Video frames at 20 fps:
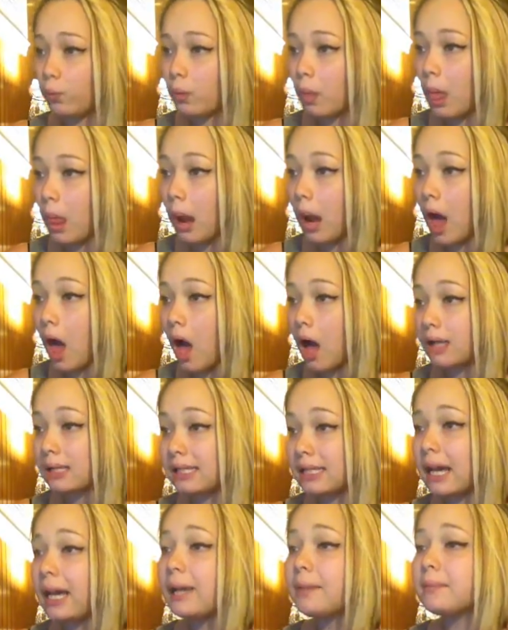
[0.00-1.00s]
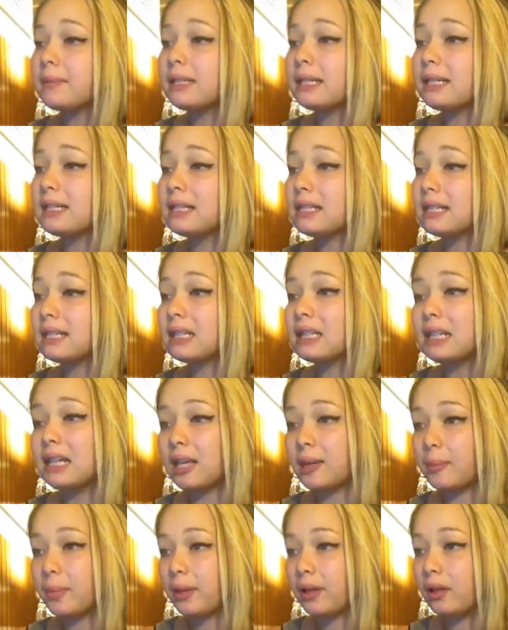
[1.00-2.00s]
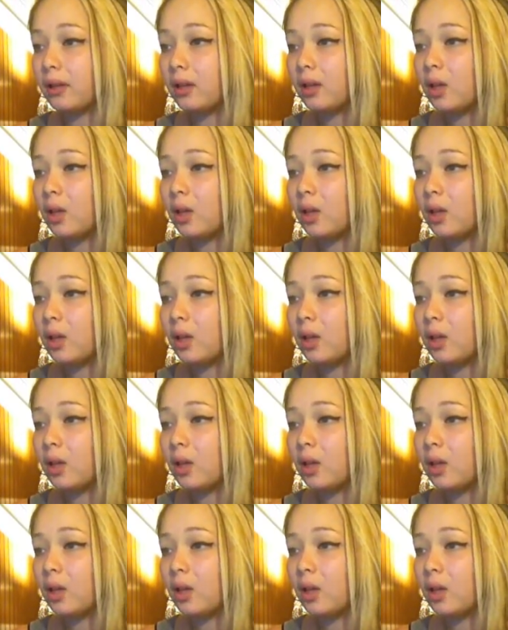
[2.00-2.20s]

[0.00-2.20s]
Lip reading: Blah, time to sleep.